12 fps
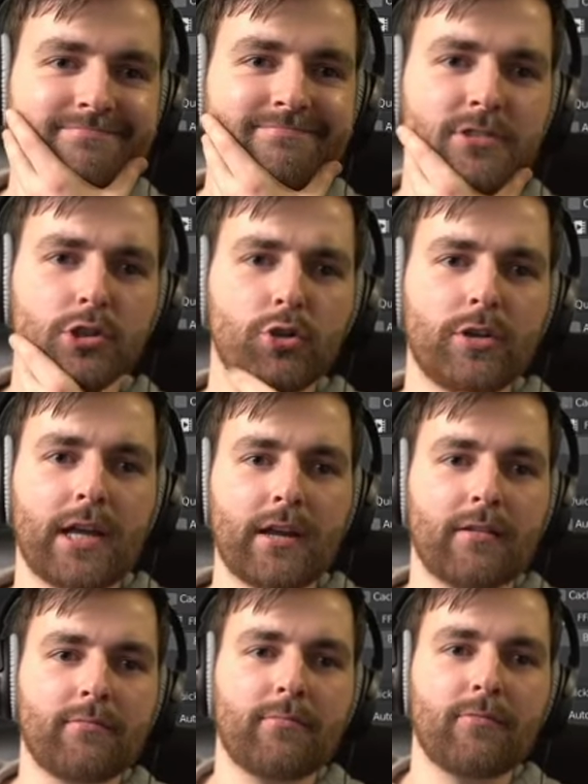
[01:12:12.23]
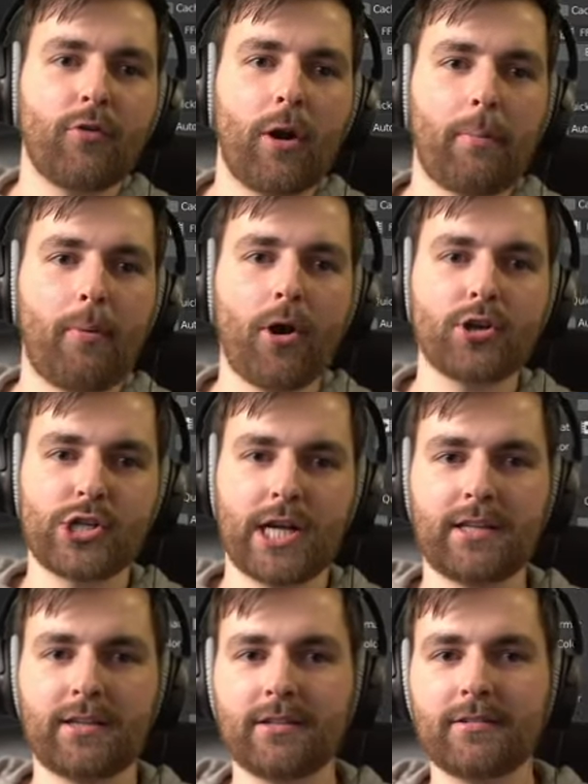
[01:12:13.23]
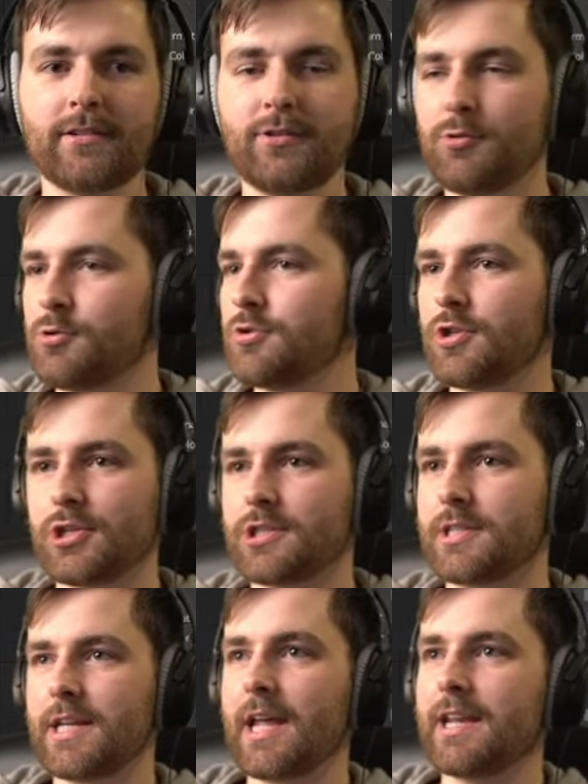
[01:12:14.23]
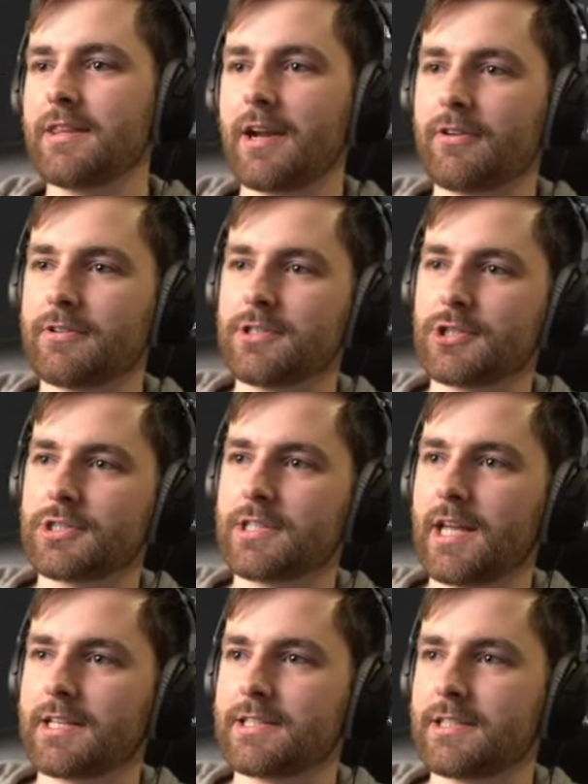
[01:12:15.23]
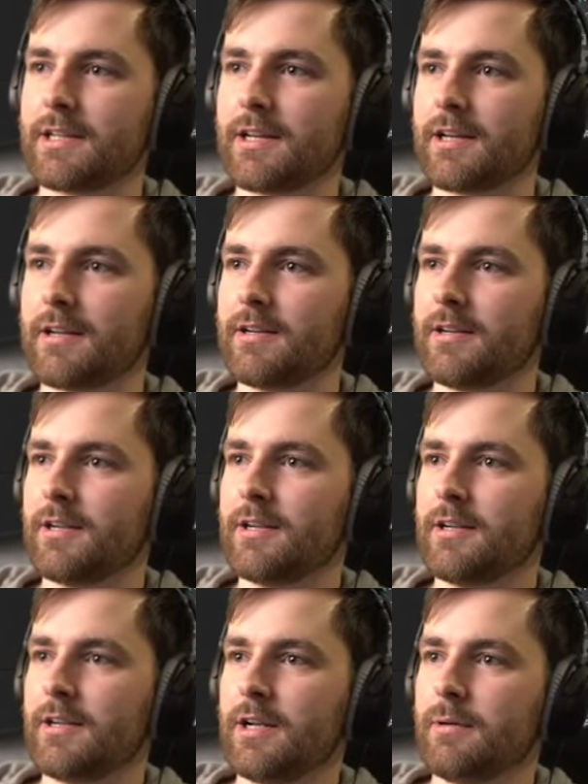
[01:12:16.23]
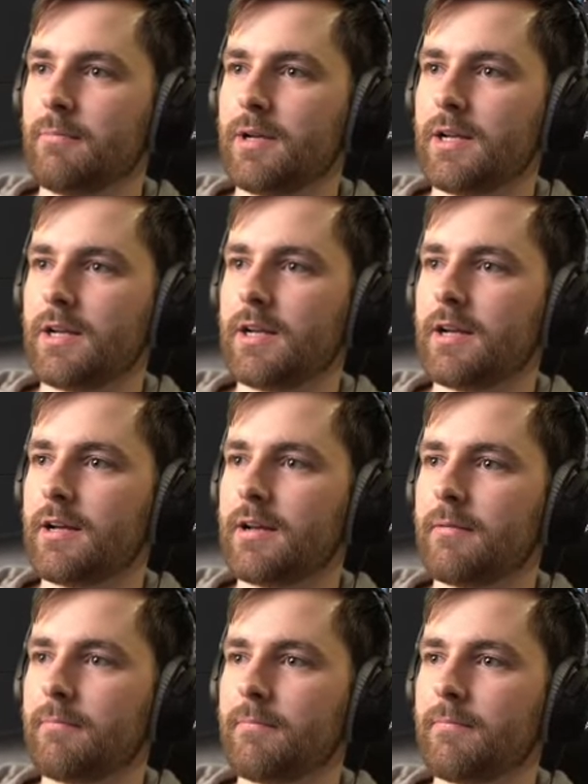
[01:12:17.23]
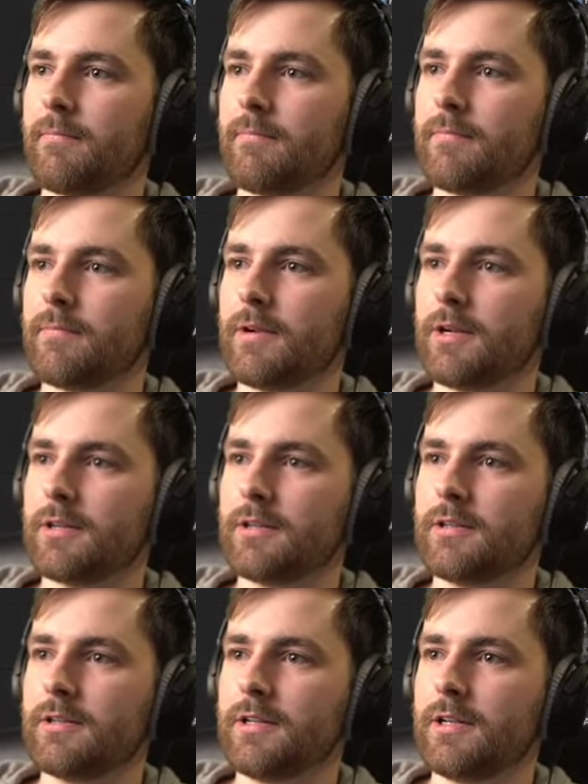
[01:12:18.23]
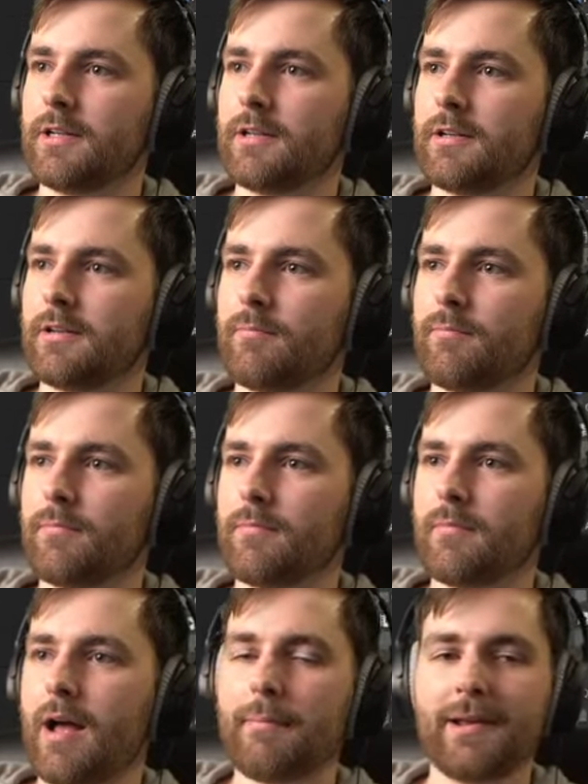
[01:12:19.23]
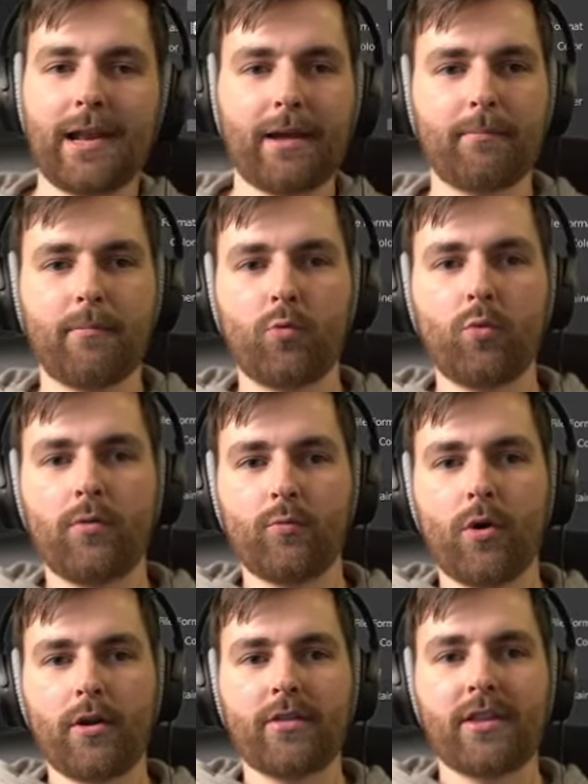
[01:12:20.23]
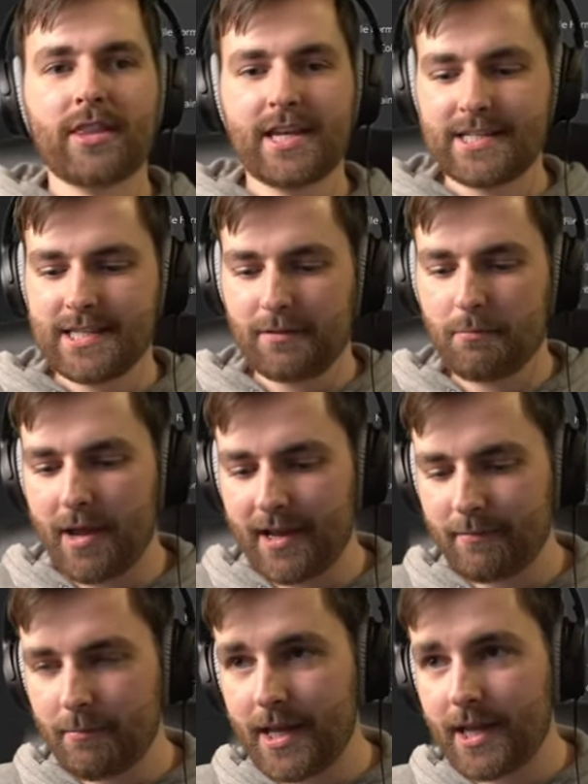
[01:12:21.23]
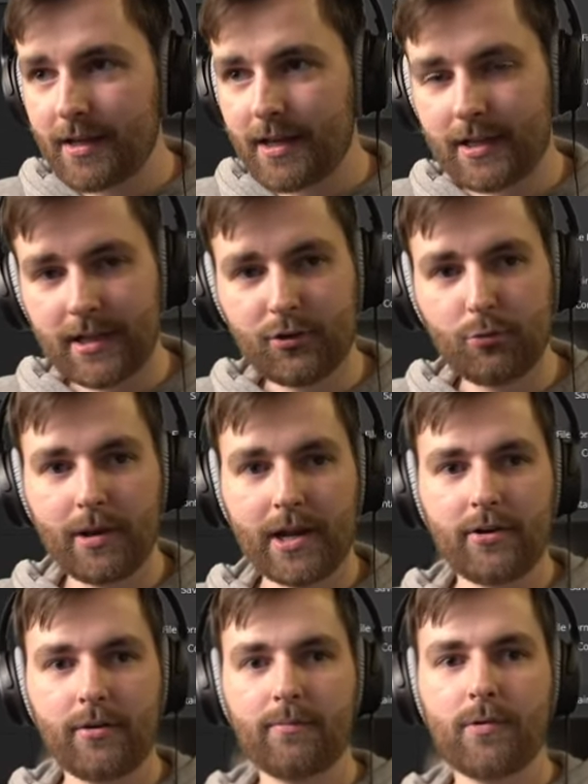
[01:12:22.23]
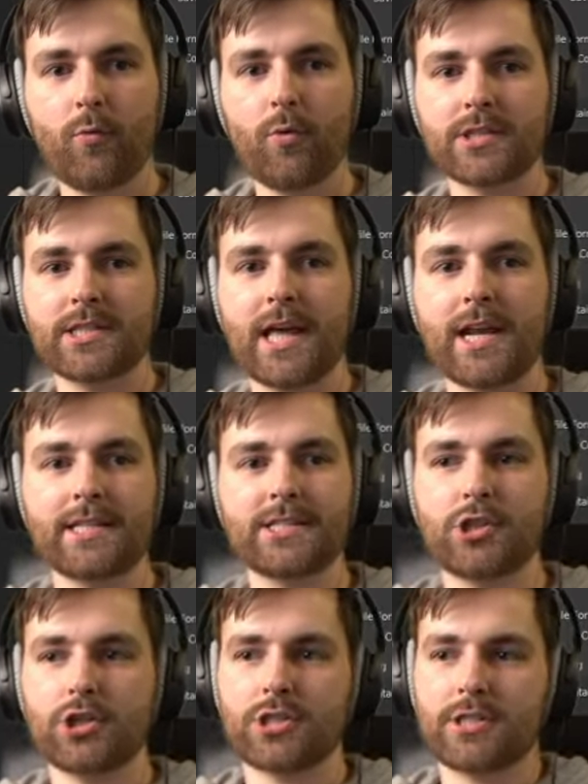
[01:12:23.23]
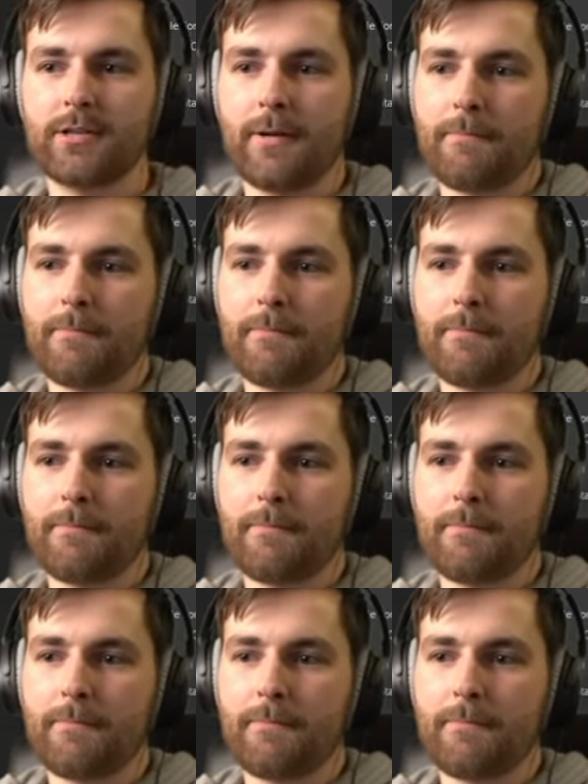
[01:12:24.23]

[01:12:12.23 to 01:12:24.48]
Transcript: looking for a project. You should just get in there. Just get. Uh, um, I mean, like one of the things that made me get into Blender was that it's just